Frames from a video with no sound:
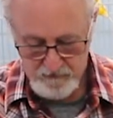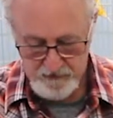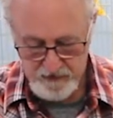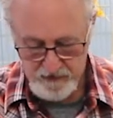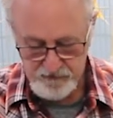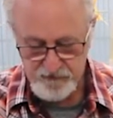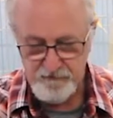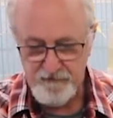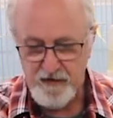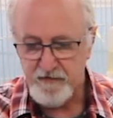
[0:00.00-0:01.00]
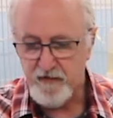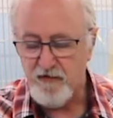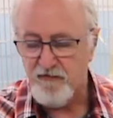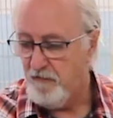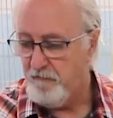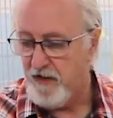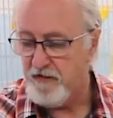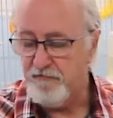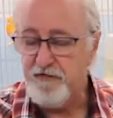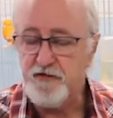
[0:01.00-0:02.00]
But I also find that it's
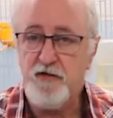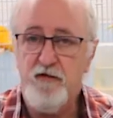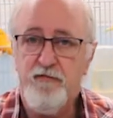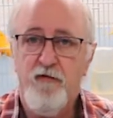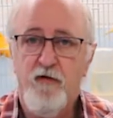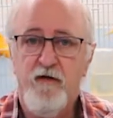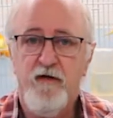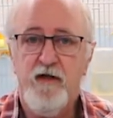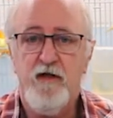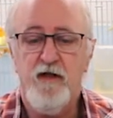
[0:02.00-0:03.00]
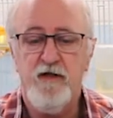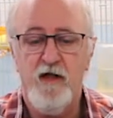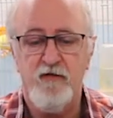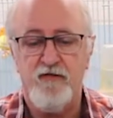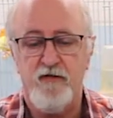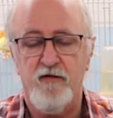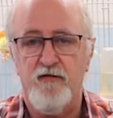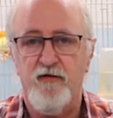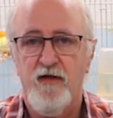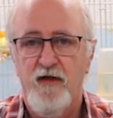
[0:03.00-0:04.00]
beneficial for the
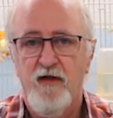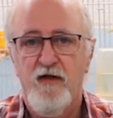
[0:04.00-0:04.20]
youngsters